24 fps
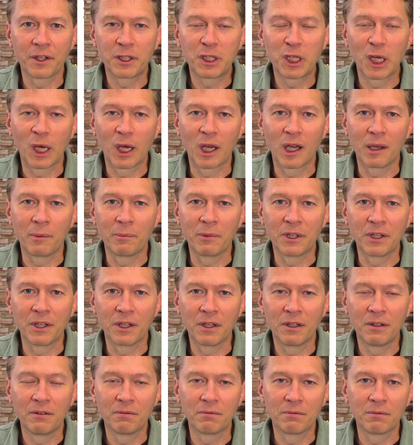time, and
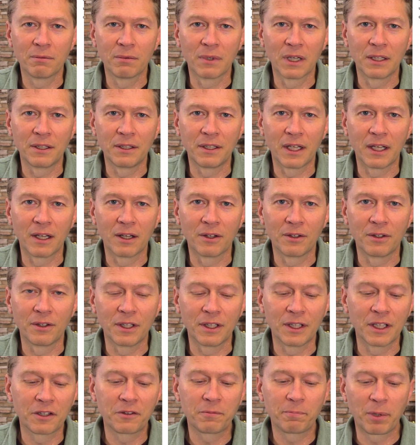they'll run down.
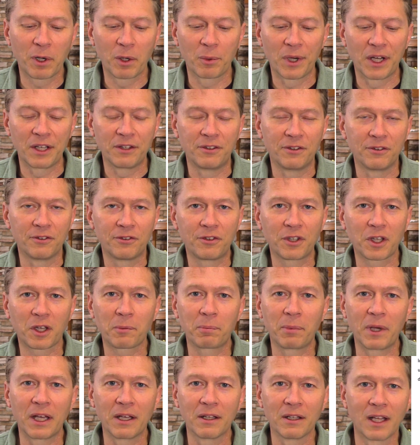And that's part why he's in sick
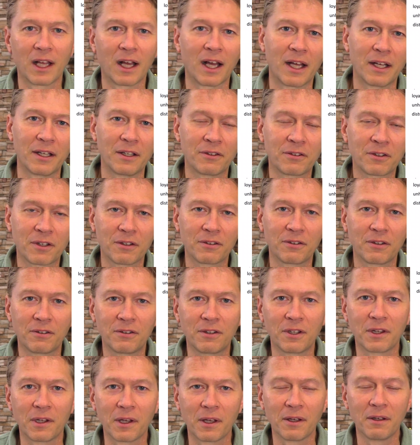bay a lot, is because it's
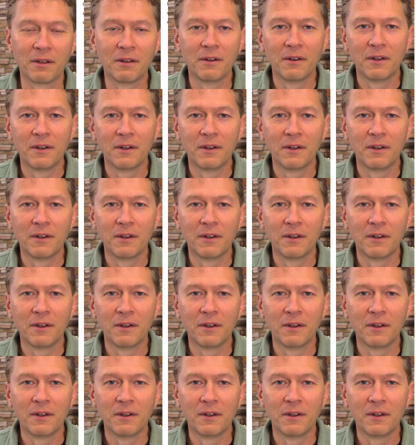in the,